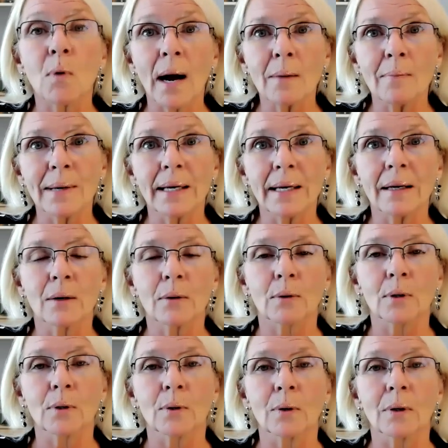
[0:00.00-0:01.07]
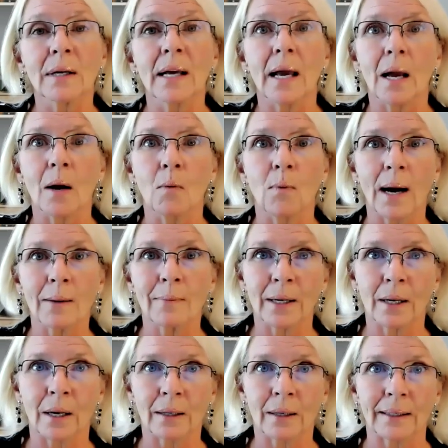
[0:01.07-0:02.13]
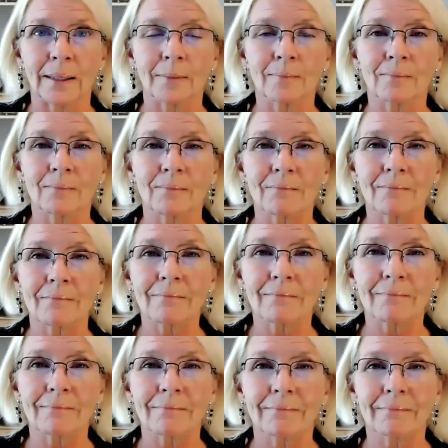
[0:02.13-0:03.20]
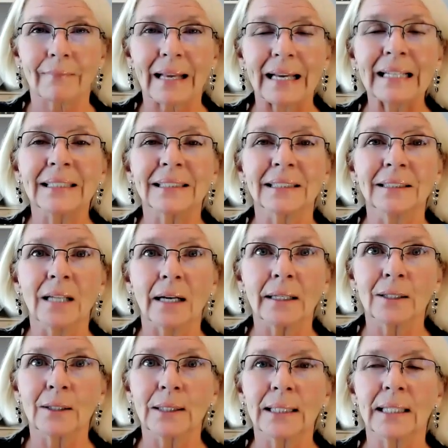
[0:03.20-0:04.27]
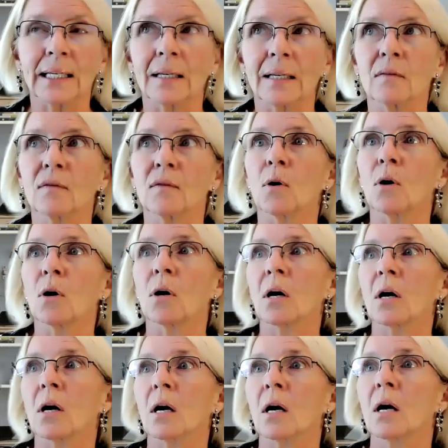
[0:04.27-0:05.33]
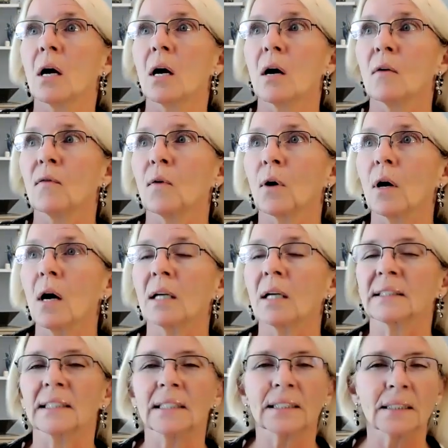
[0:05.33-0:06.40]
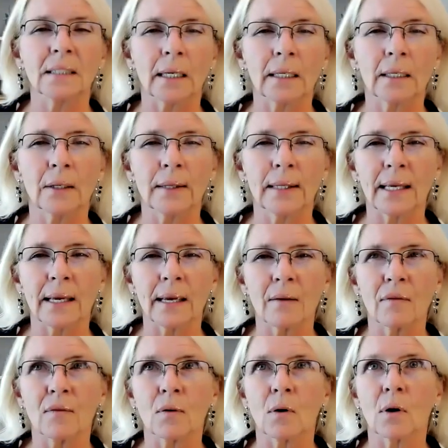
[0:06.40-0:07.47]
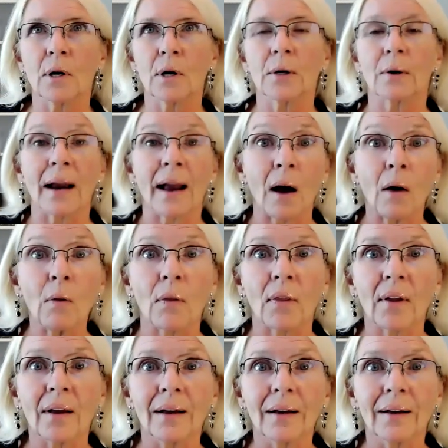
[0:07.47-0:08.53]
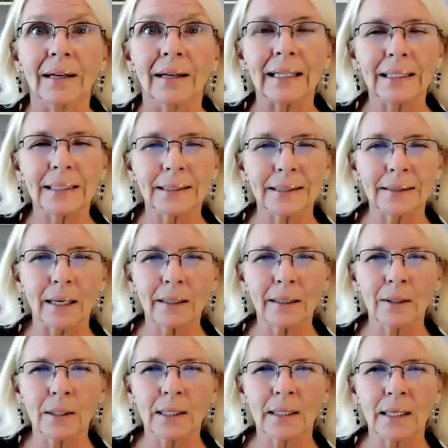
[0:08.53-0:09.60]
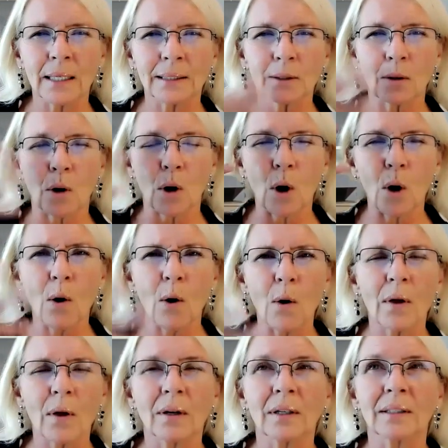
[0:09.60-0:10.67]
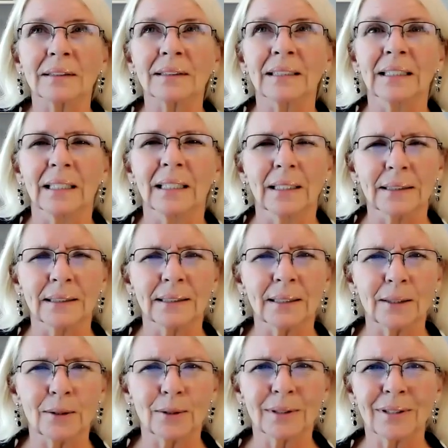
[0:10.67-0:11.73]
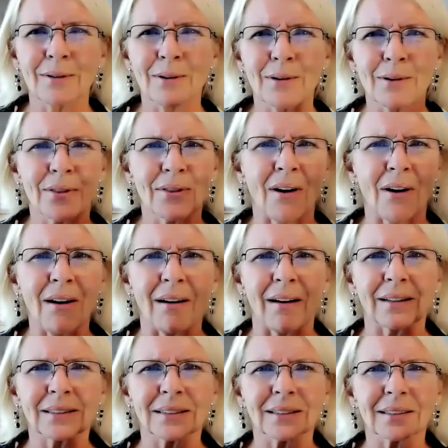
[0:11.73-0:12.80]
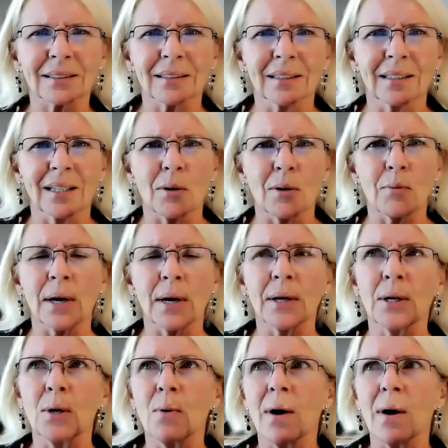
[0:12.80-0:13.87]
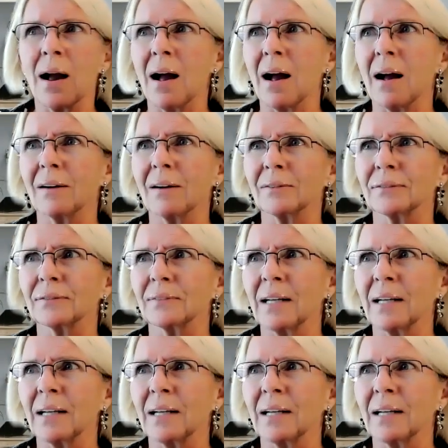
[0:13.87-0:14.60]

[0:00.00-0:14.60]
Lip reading: why be cruel and why be ugly? It is not a good thing for us. It is not a good thing for your health. It is not a good thing to hold on to thoughts where you have